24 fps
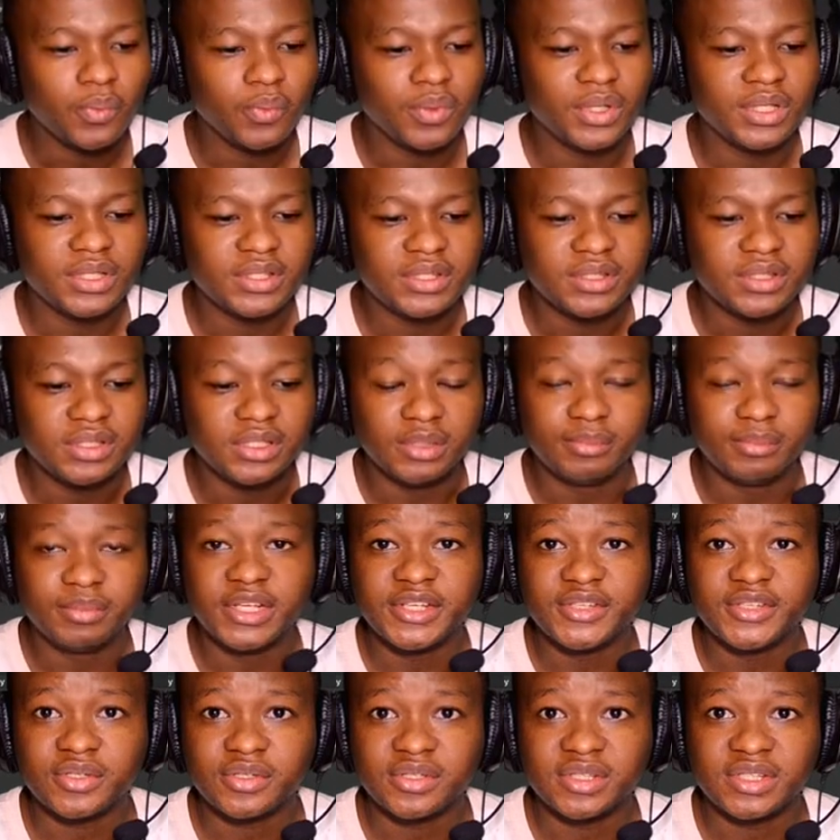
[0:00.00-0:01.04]
With
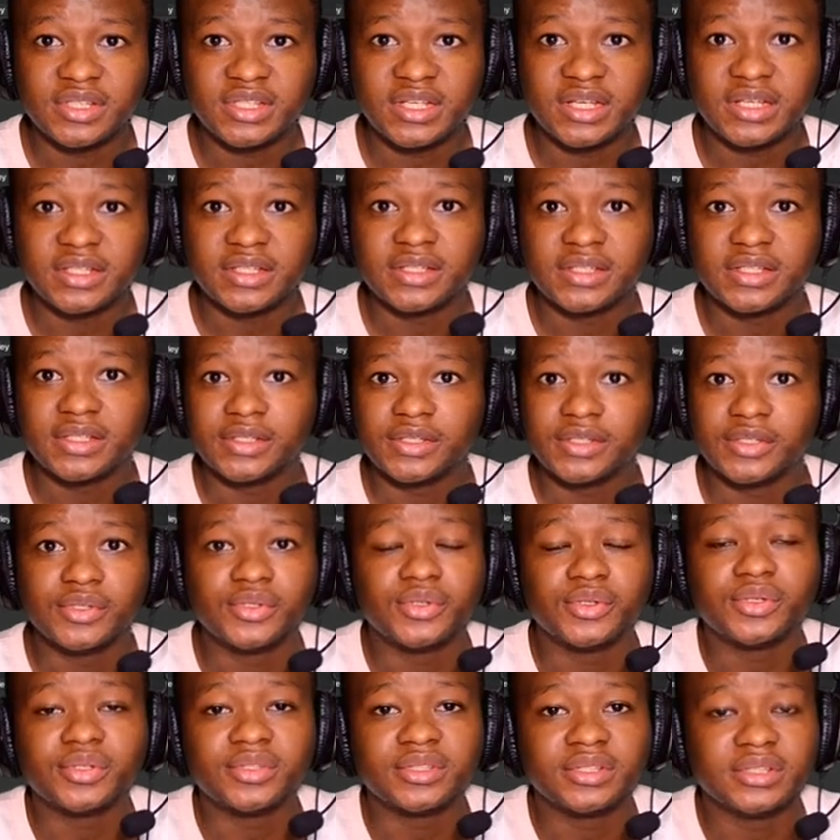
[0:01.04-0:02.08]
replace content, you
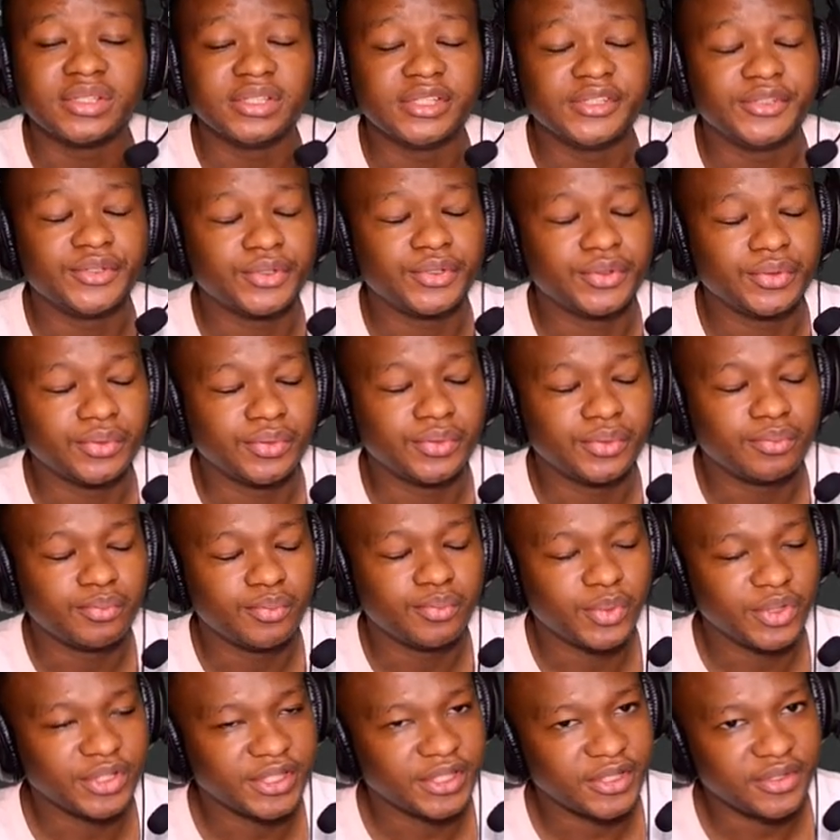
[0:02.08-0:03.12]
don't need to
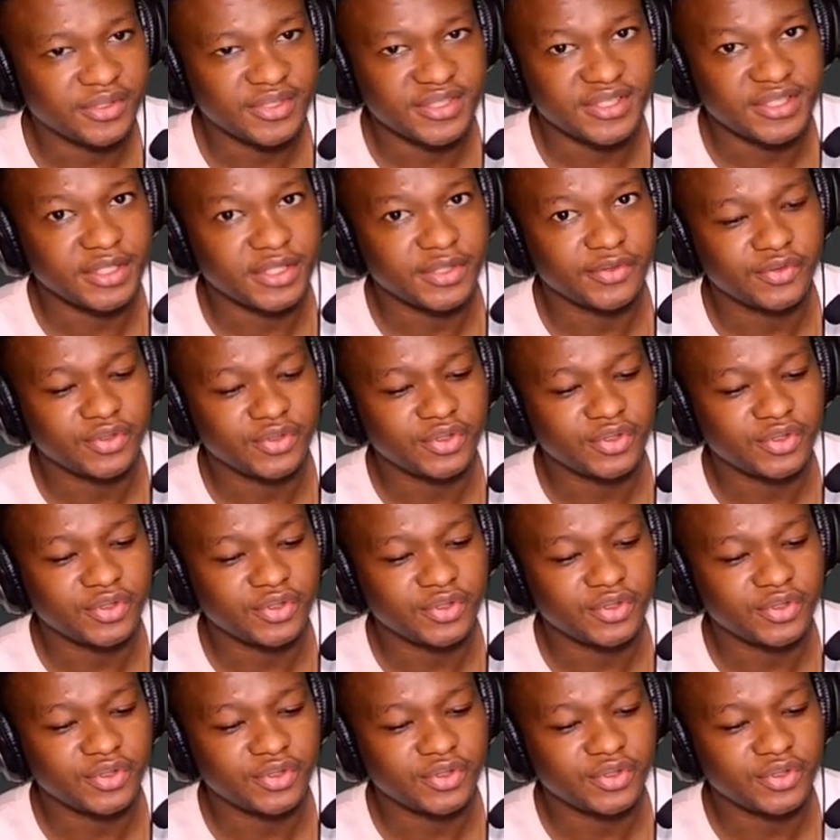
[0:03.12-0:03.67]
bother yourself.